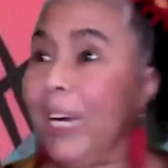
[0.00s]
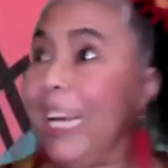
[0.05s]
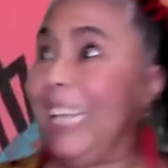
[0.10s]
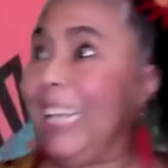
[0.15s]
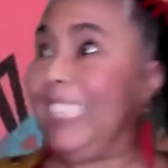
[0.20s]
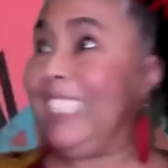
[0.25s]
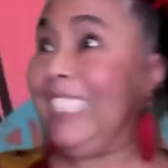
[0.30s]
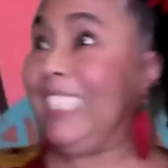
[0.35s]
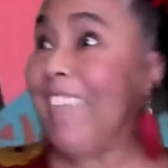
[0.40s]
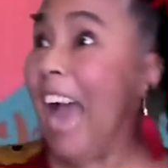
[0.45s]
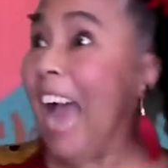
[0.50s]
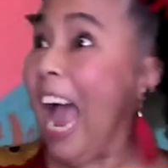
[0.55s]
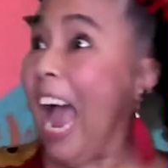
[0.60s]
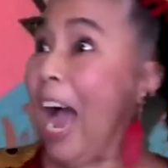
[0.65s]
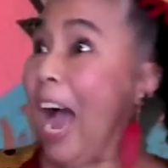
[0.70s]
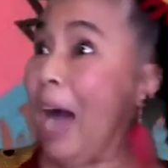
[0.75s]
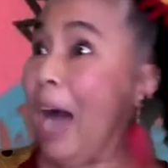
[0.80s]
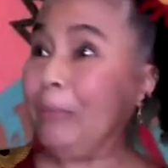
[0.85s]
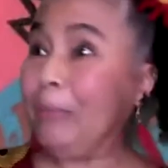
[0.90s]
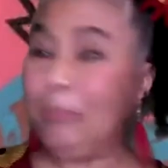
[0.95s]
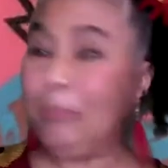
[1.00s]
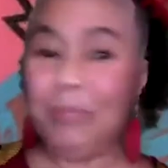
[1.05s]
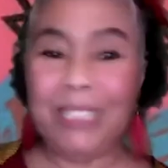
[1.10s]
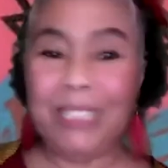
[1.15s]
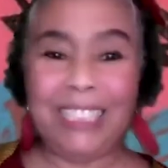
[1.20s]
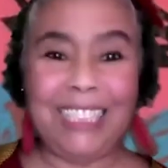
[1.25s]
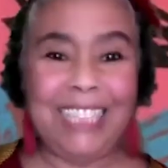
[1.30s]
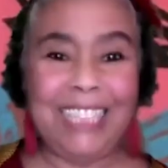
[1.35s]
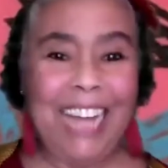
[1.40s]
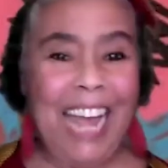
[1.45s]

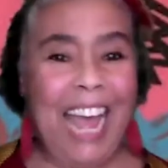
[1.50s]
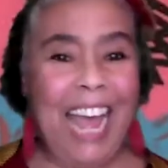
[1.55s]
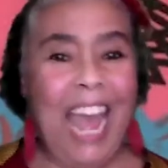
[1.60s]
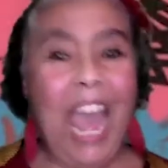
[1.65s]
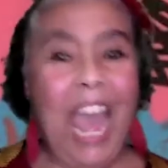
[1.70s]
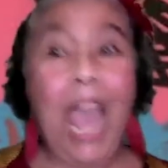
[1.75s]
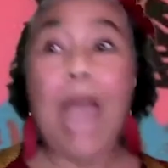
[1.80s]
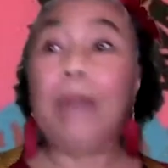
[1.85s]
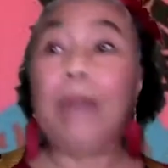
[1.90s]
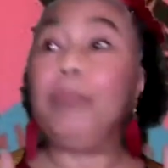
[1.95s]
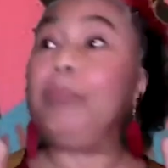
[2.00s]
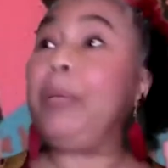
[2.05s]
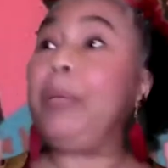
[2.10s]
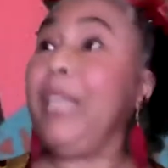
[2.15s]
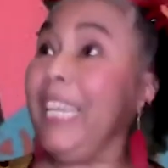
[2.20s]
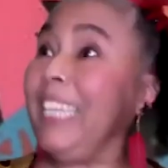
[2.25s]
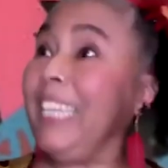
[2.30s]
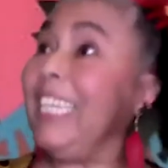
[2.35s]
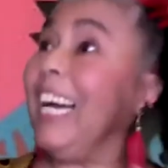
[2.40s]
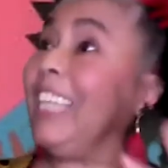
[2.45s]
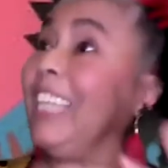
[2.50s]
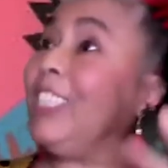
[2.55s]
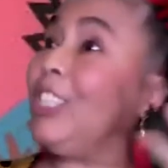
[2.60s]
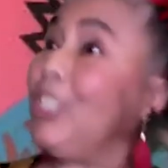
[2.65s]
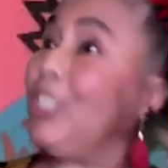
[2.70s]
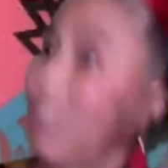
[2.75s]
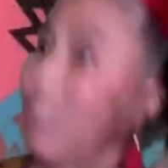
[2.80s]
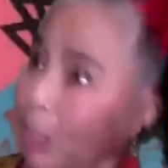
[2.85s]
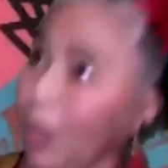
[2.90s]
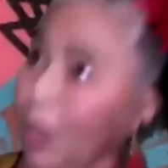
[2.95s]
yams, and peanut
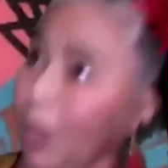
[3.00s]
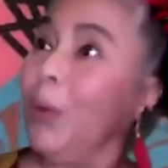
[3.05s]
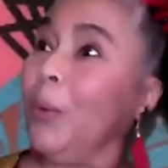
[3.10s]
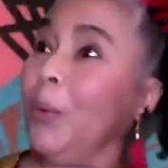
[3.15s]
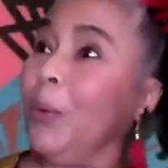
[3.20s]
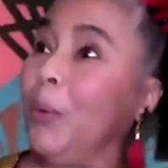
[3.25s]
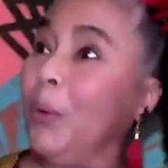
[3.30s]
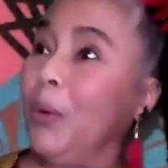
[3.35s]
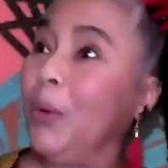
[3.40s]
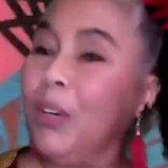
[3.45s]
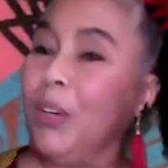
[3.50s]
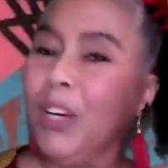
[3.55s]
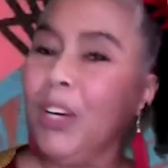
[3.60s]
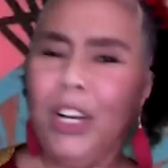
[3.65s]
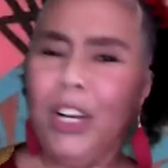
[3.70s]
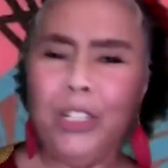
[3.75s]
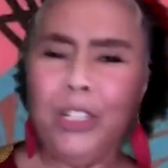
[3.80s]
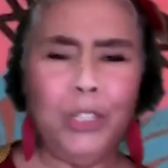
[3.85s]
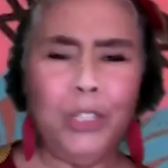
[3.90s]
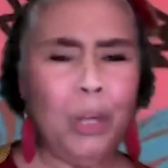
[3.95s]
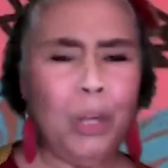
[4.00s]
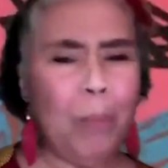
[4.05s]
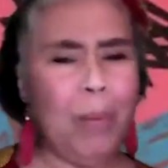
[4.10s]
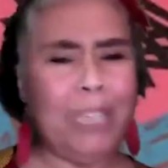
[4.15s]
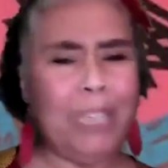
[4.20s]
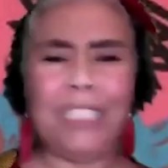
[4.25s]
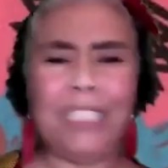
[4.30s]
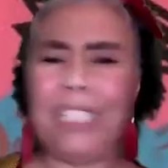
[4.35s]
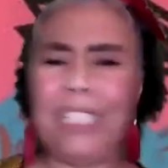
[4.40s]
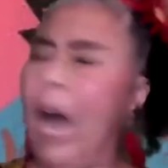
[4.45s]
stew. You
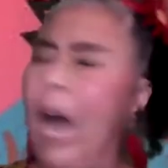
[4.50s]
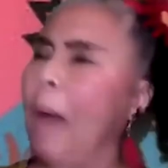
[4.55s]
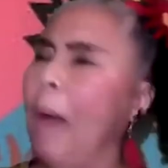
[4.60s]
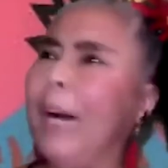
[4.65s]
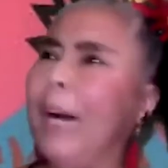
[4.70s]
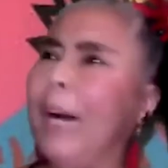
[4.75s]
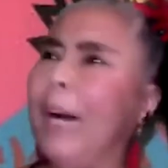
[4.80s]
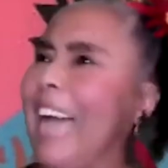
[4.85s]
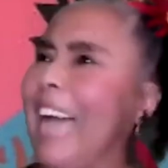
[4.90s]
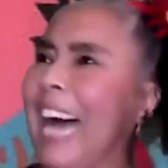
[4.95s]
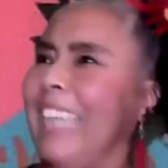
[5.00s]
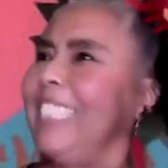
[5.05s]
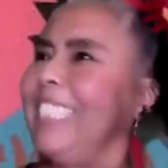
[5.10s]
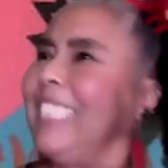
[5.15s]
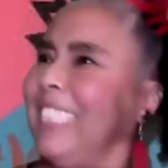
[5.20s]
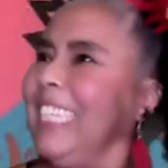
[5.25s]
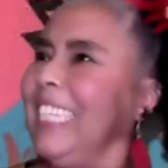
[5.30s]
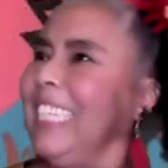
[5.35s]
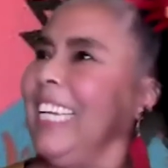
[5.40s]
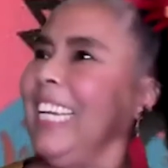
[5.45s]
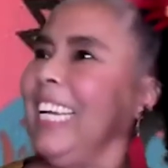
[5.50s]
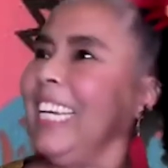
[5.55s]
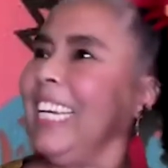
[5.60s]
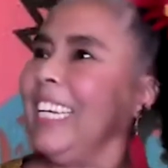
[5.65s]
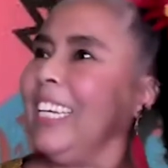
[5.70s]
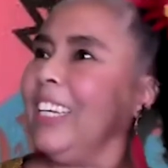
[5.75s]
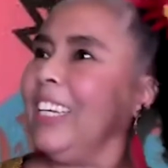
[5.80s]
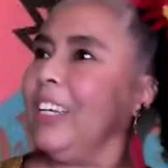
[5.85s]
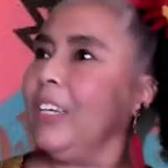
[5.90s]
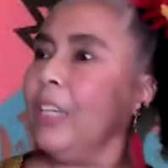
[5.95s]
must come, Anansi.
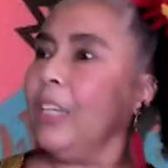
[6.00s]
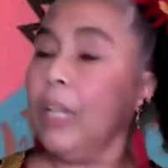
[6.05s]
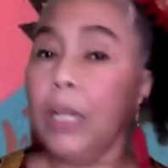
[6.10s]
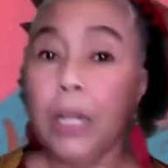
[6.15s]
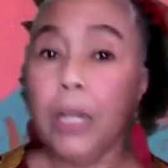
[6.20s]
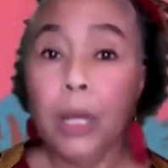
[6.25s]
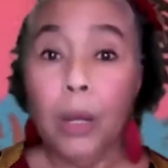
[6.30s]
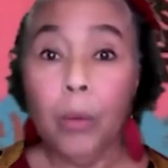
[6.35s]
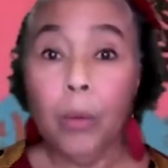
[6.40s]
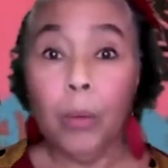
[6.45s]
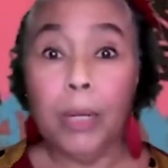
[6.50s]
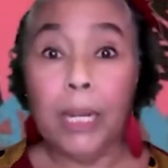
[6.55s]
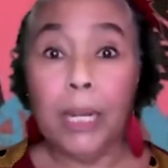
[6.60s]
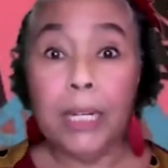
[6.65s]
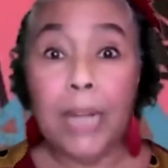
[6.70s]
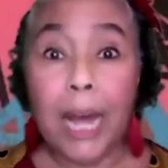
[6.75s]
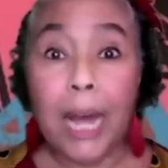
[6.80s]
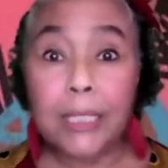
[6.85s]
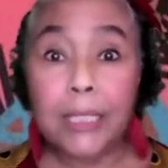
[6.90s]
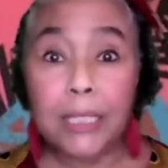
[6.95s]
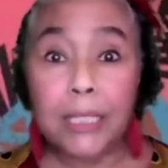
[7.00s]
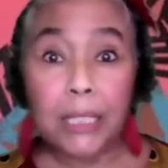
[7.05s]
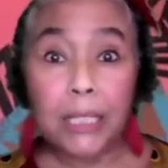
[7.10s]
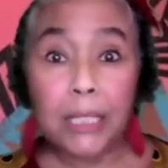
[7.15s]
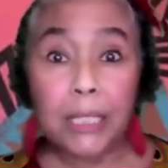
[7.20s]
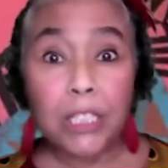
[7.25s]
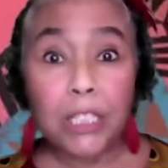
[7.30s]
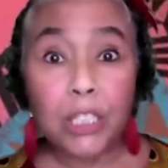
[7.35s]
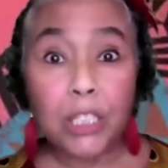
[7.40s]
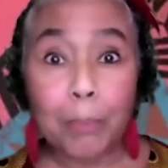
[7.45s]
Well, Anansi,
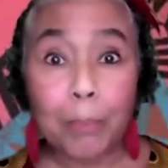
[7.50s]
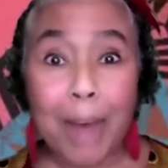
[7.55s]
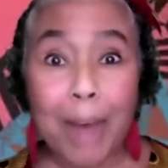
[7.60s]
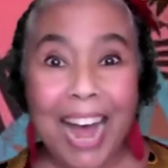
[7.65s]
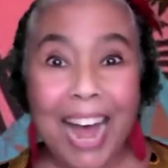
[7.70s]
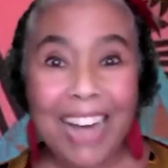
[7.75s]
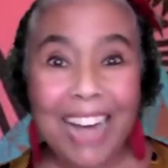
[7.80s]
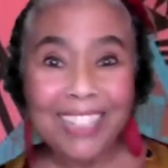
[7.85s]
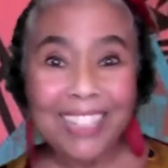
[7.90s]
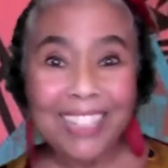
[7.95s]
he smiled.